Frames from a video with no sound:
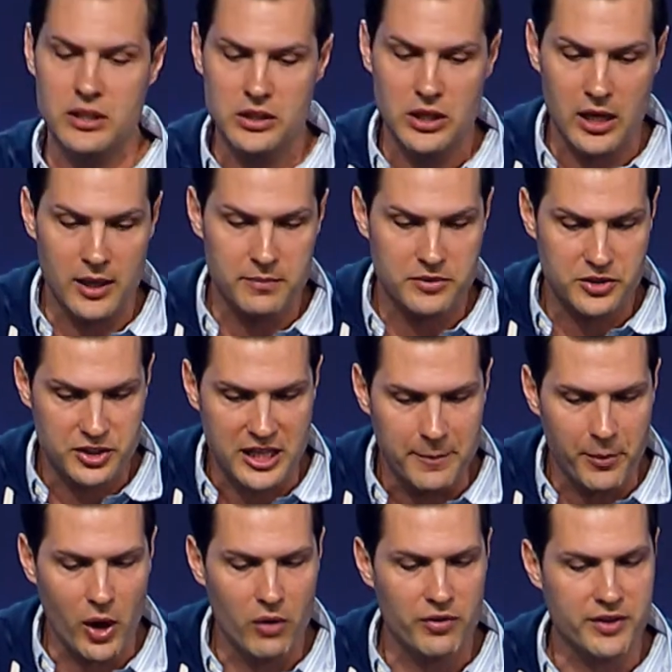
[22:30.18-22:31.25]
uh, skip
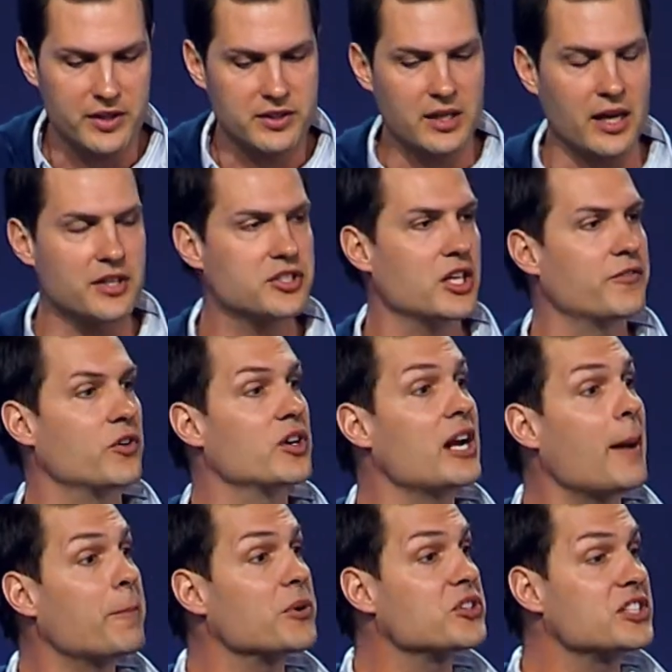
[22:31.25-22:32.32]
over this kind of stuff or
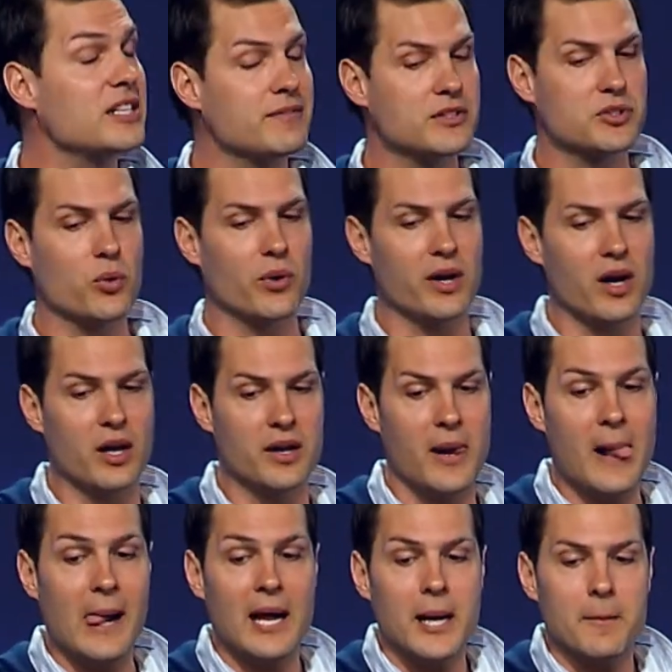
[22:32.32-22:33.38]
not perceive this going on.
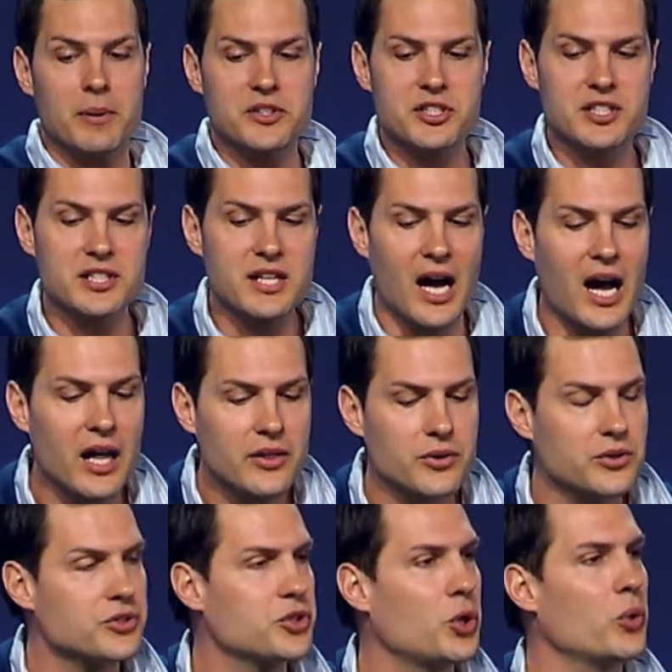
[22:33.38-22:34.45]
But
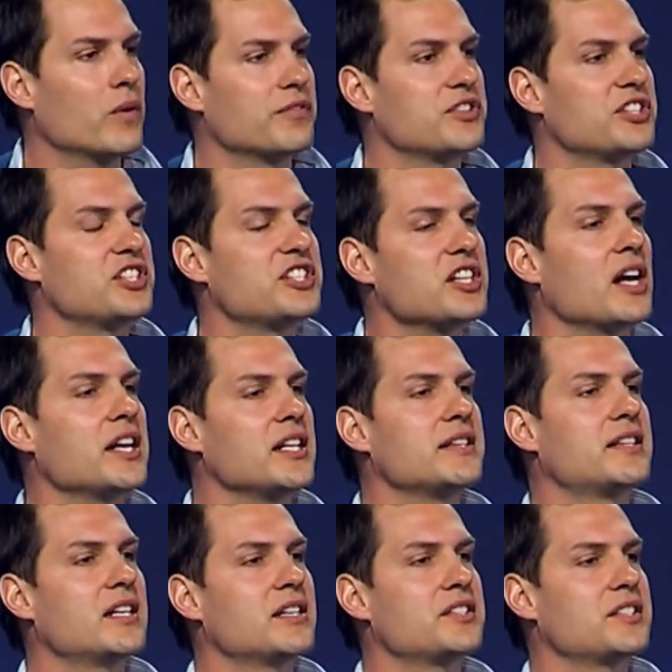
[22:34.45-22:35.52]
scholars who have studied
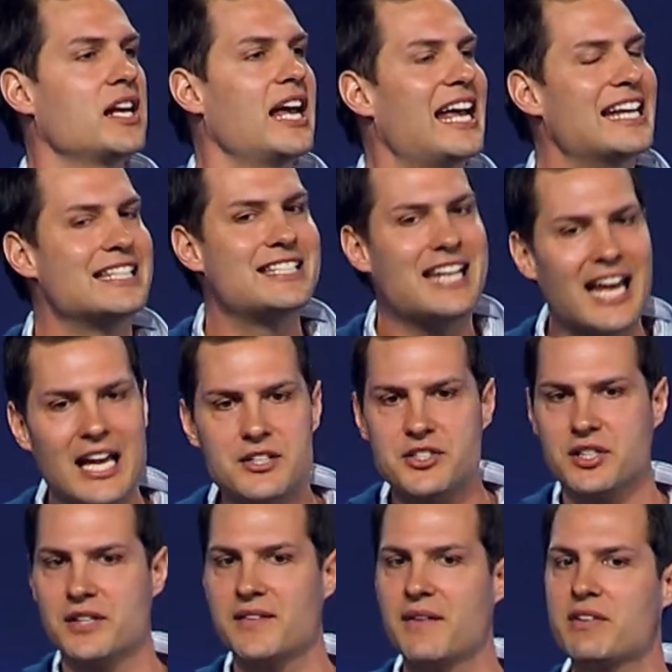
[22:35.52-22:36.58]
this
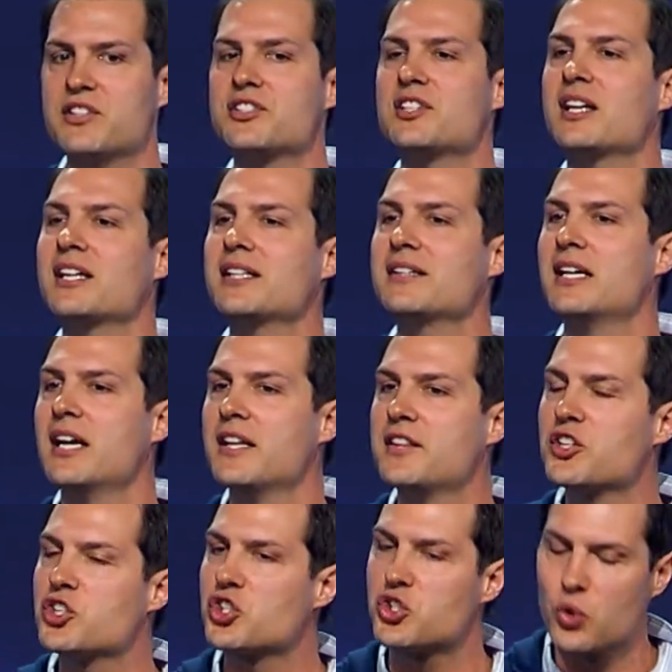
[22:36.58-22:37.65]
intensely, they've been studied
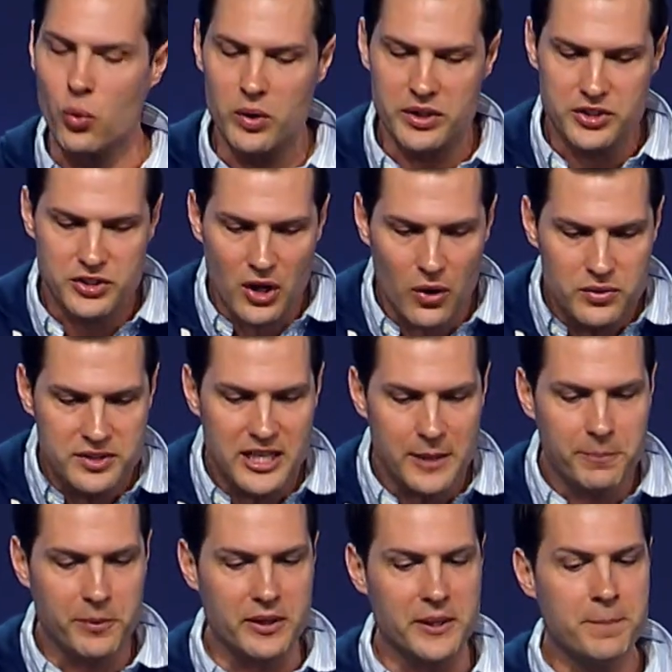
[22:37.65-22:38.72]
this story so
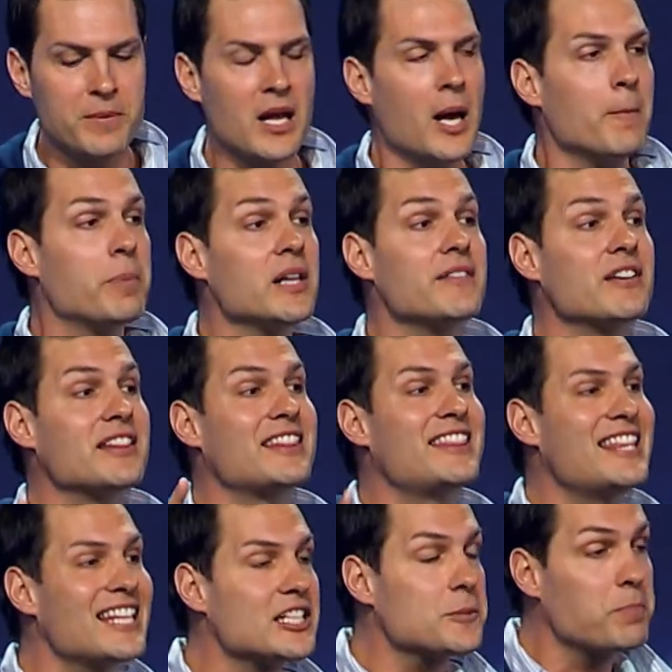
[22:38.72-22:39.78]
deeply, believe at
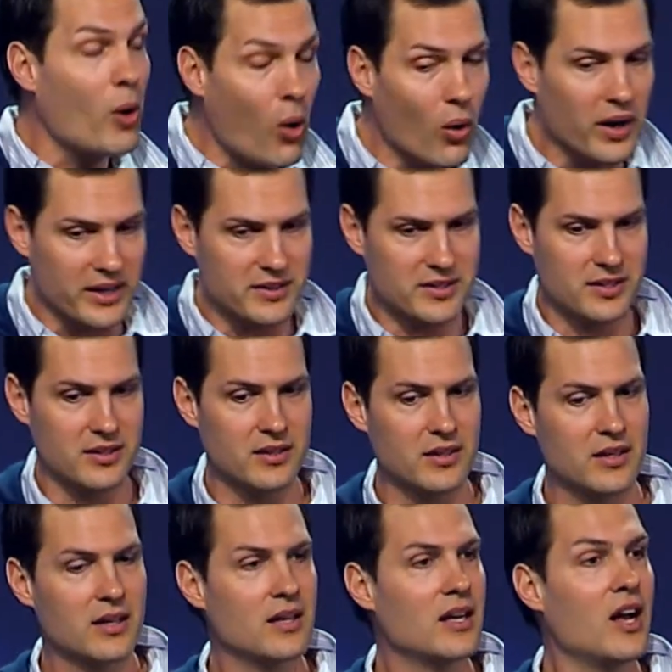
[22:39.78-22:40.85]
this point
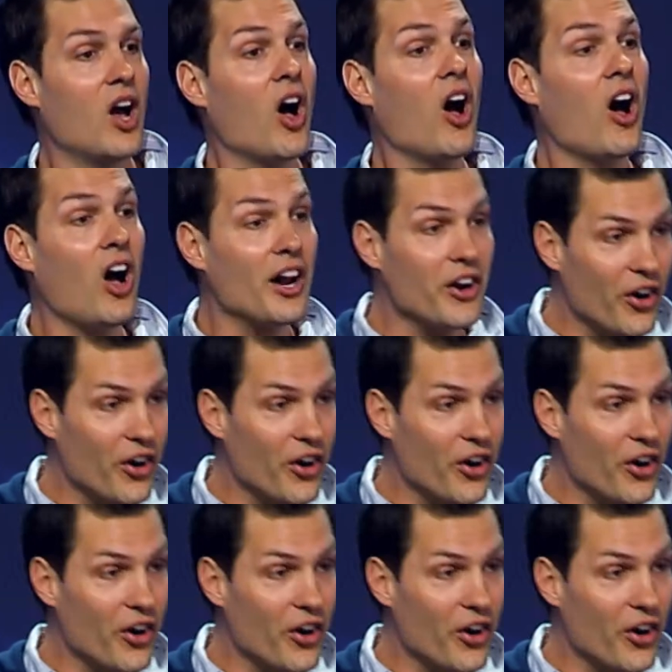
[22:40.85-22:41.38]
on